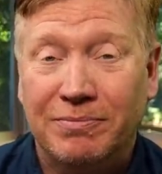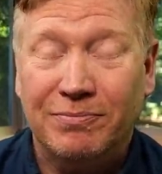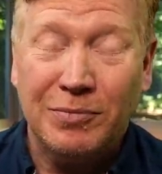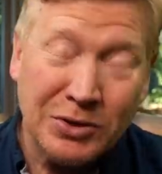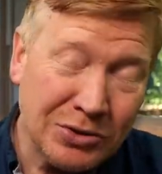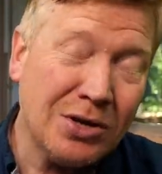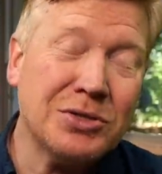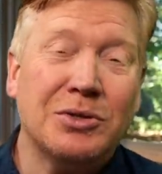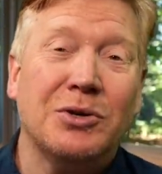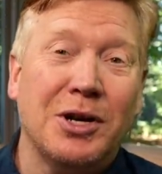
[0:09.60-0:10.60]
But there's also
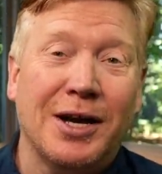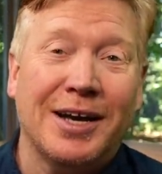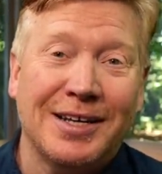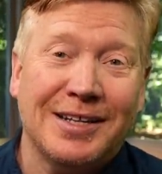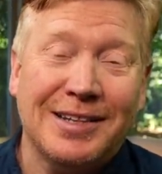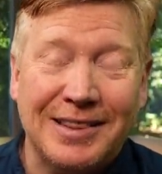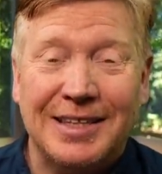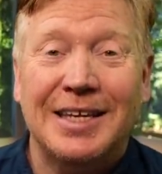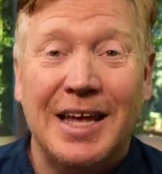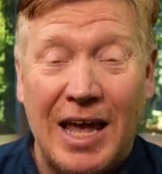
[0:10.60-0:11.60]
no denying that
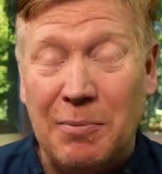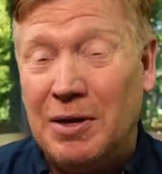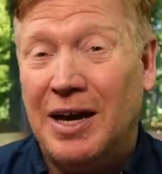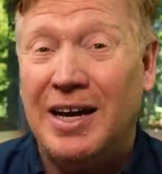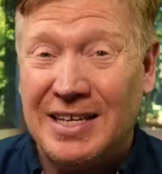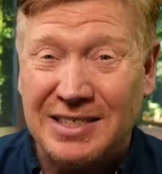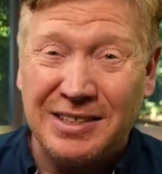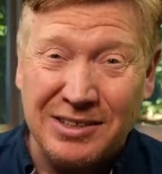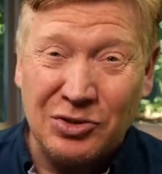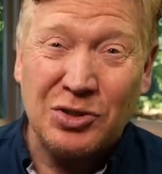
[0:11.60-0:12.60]
the API is a
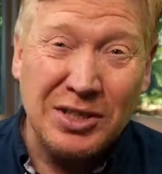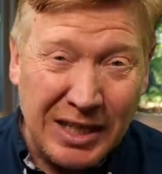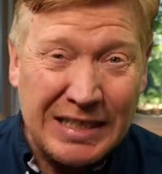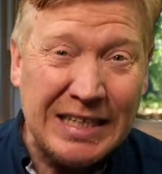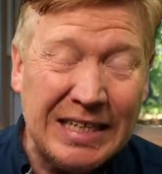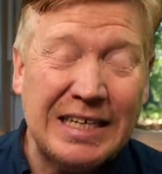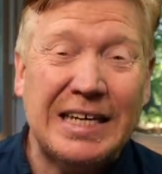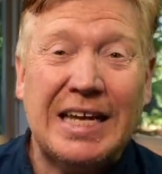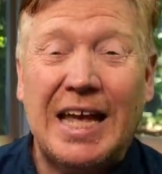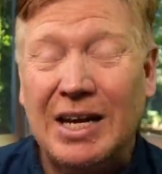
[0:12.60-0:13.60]
little clunky
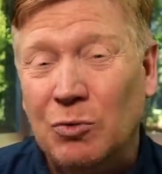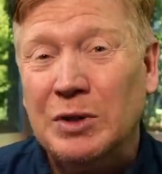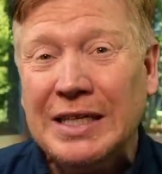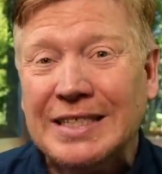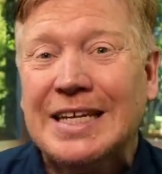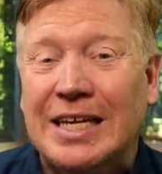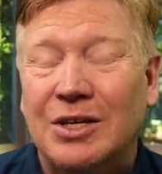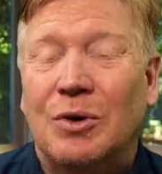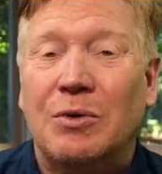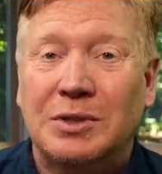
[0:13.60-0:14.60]
and it really doesn't
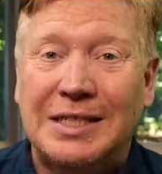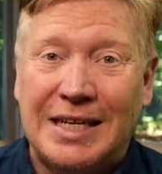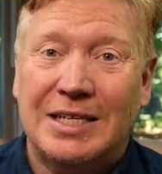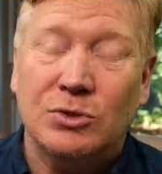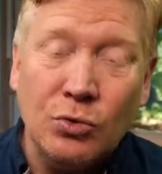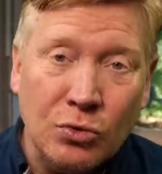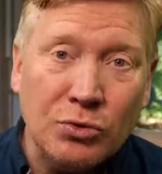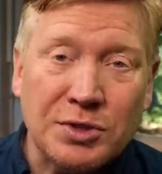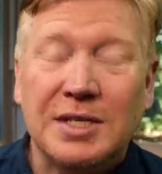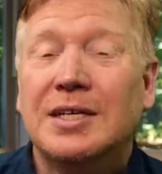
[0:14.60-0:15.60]
integrate with today's
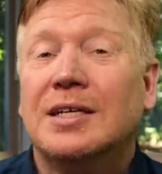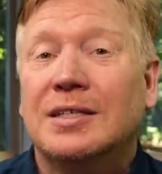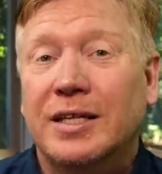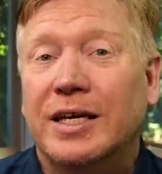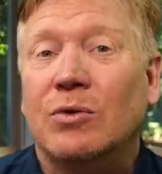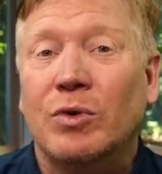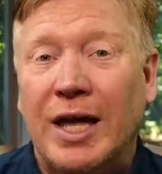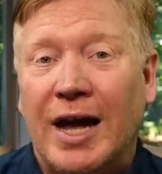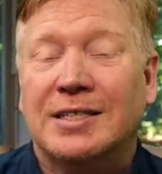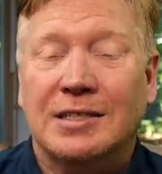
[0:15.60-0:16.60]
tools like
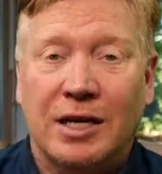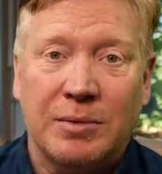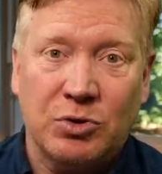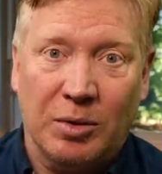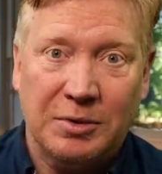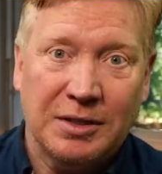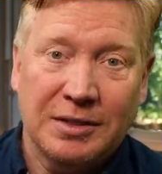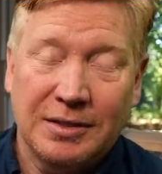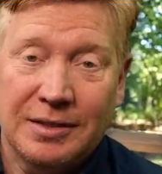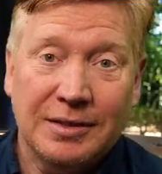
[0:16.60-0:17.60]
React and TypeScript.
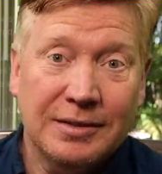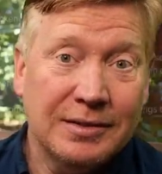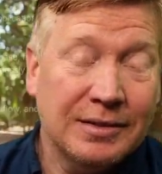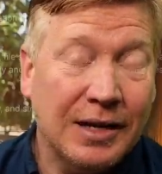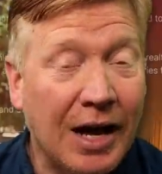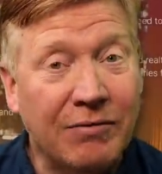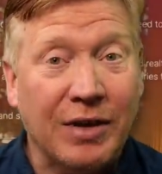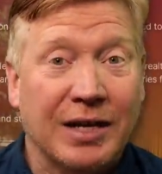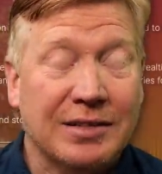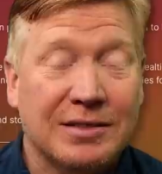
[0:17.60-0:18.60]

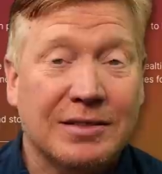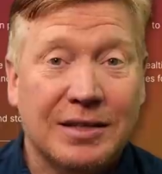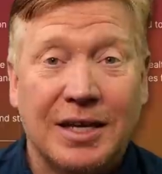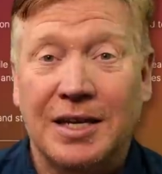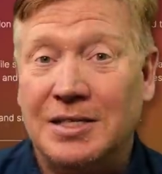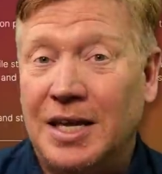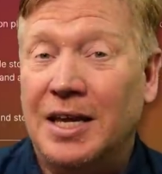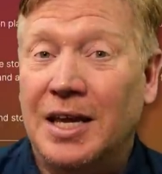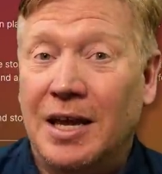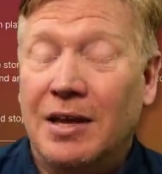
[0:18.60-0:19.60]
Convex is
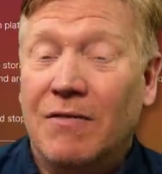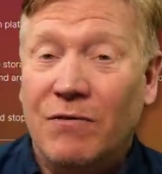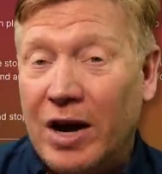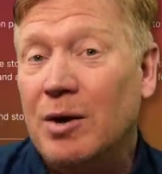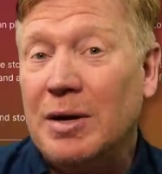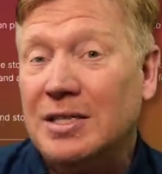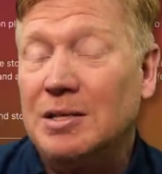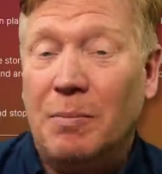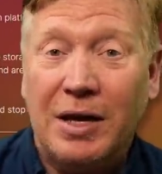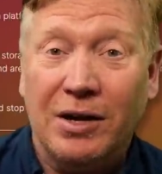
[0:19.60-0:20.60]
a Firebase
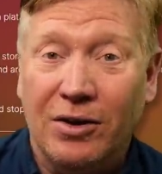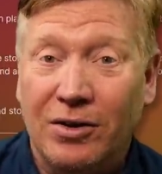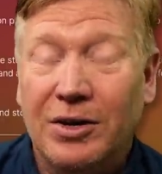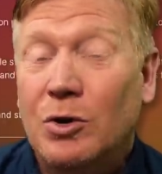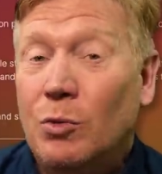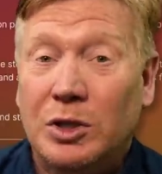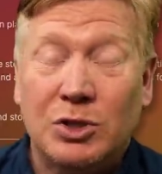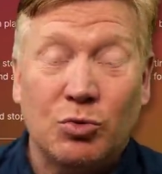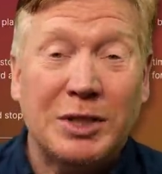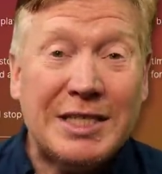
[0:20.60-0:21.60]
competitor which
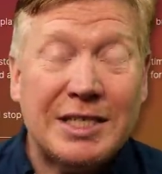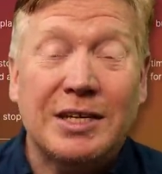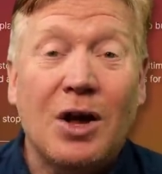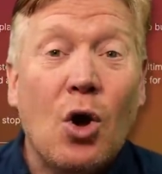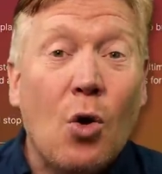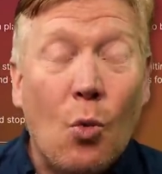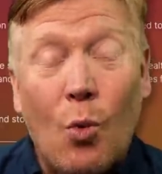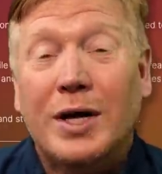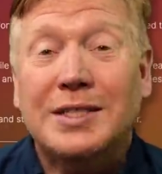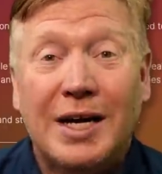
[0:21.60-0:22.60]
is releasing
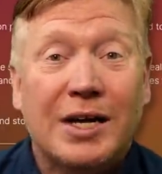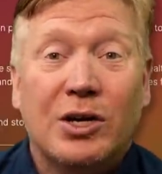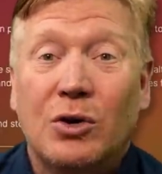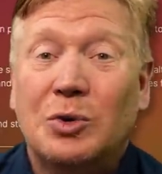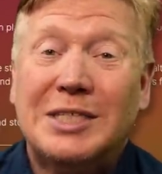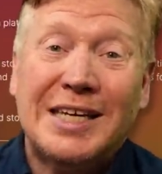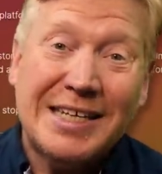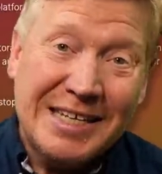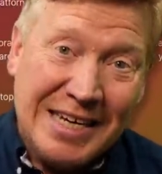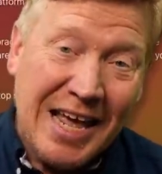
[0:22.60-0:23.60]
1.0
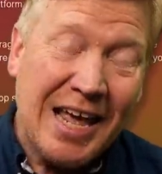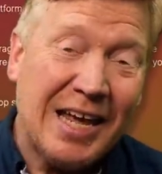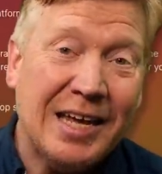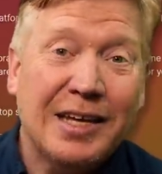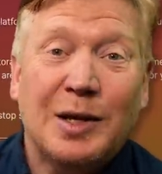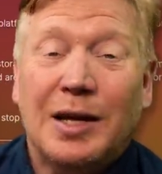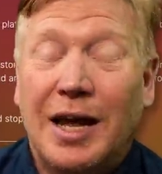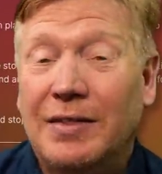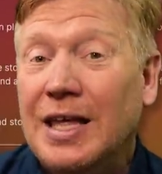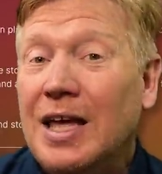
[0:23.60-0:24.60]
today
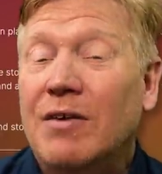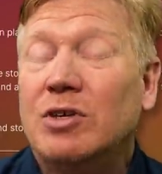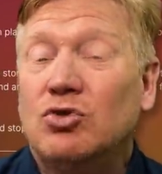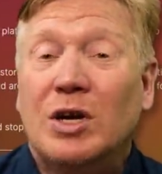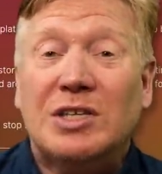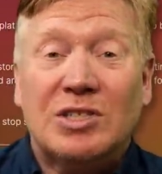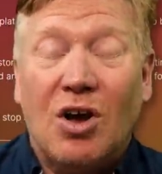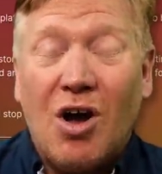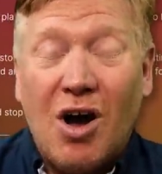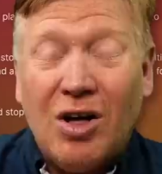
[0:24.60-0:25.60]
and they have addressed
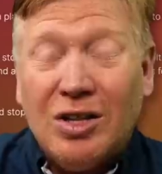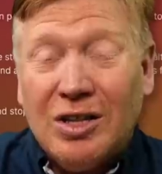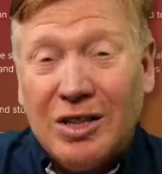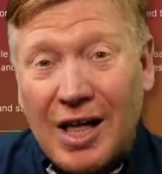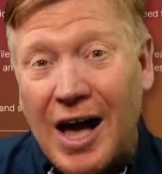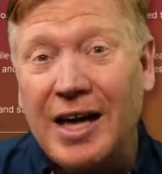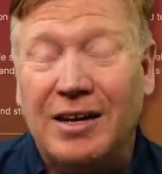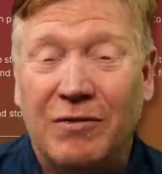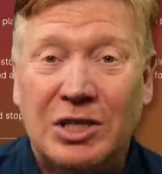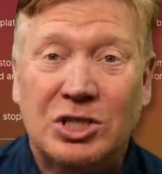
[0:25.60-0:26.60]
a lot
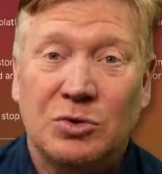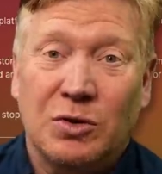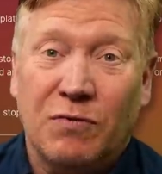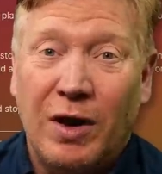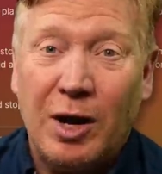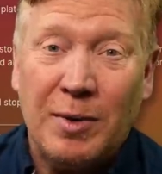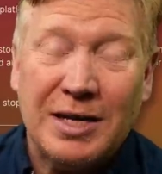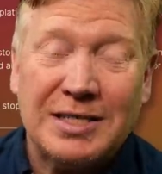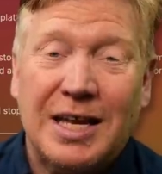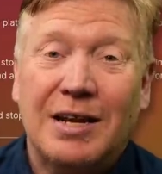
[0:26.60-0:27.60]
of issues with
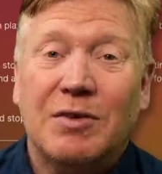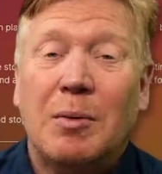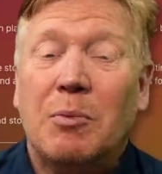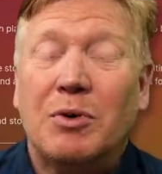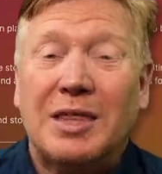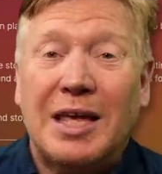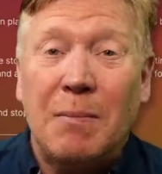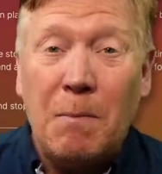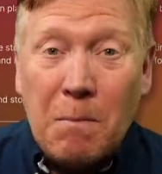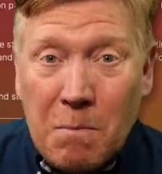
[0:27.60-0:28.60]
Firebase and have come up with a
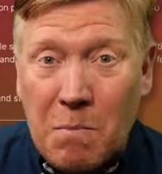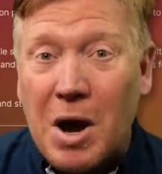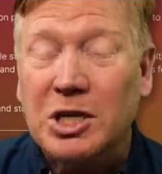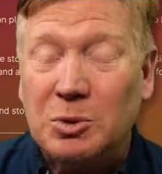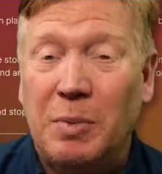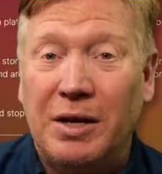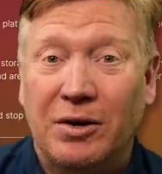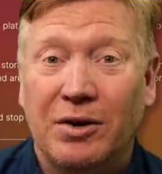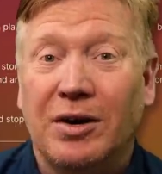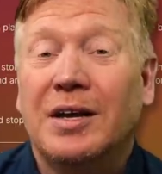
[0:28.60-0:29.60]
much
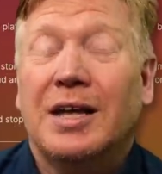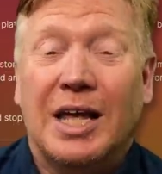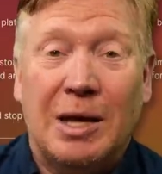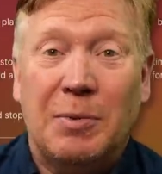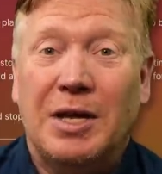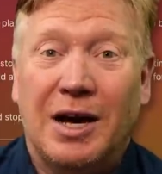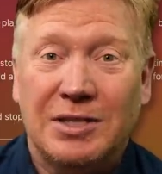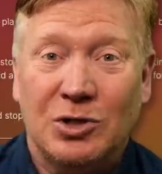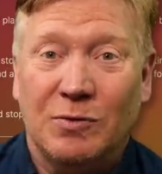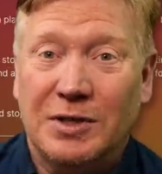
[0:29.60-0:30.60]
better API
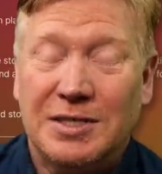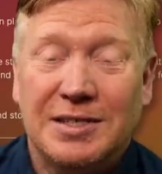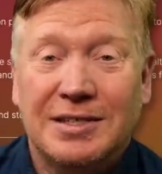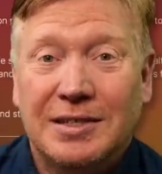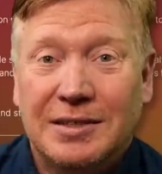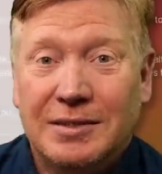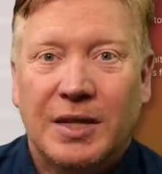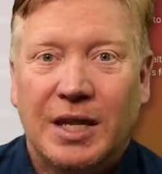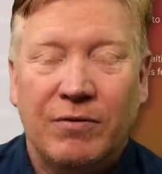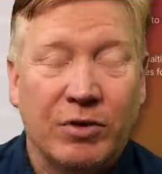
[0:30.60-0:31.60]
service.
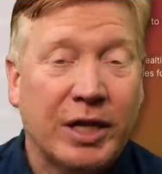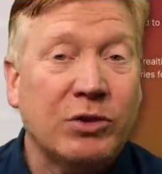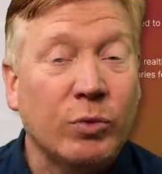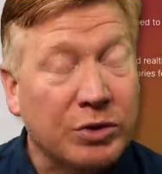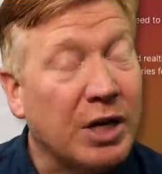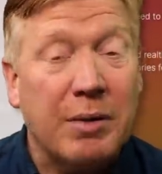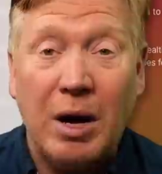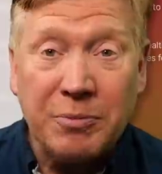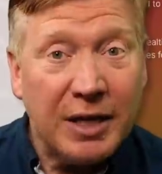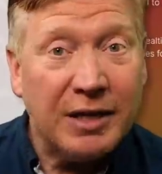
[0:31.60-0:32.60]
If you like the real-time
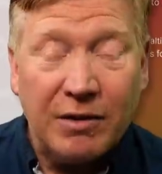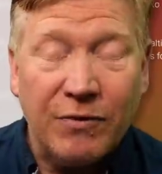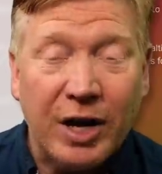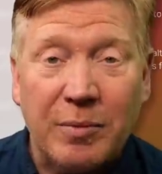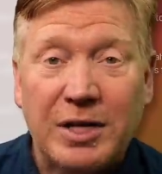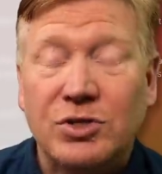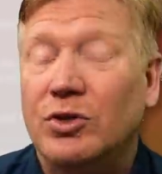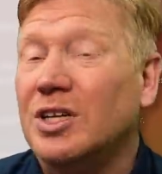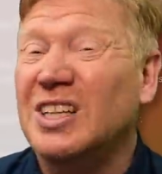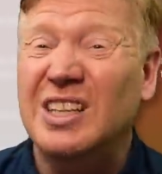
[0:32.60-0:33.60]
updating of Firebase, you're
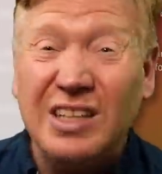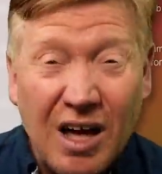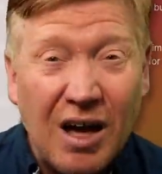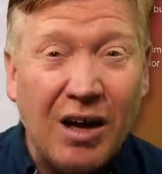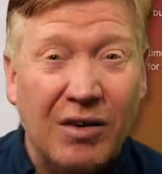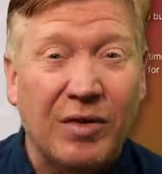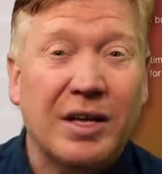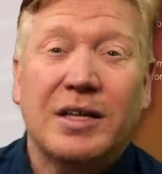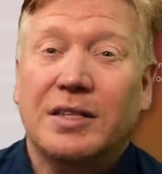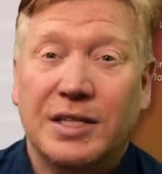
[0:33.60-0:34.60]
going to love
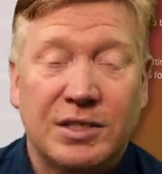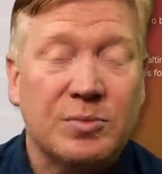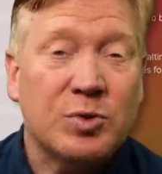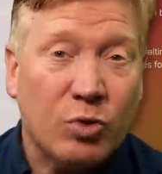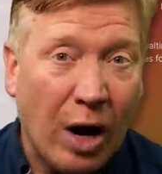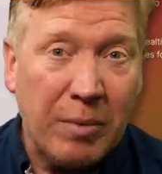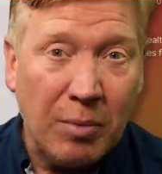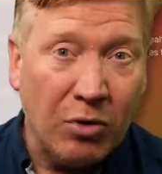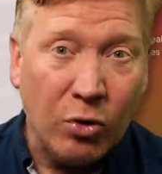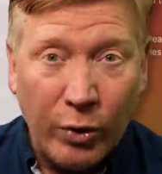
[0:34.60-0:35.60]
the
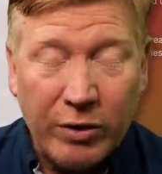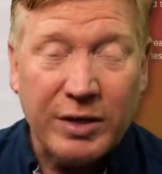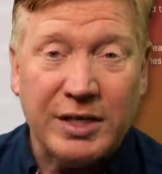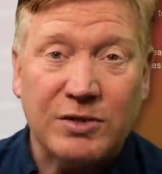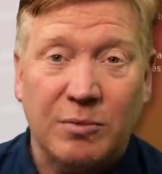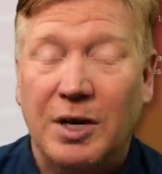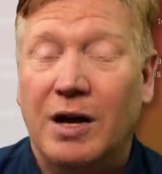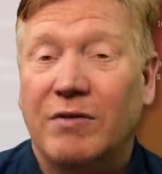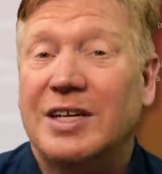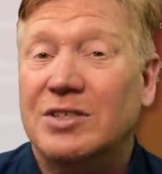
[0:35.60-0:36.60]
subscribable queries from
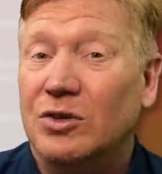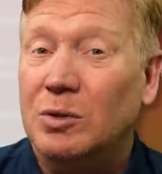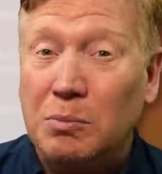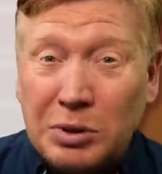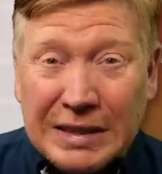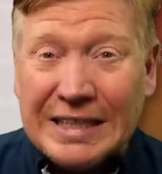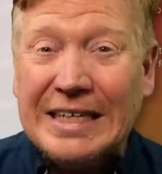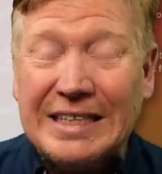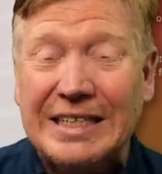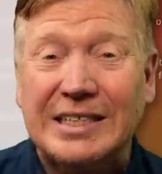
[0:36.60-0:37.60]
Convex that are
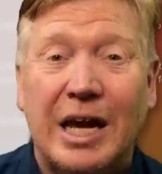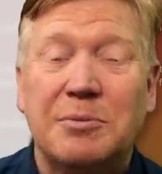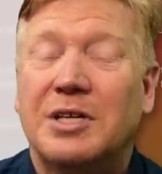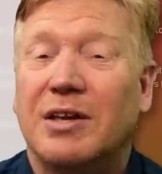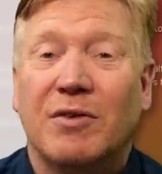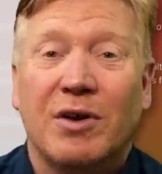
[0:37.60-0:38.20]
completely type-safe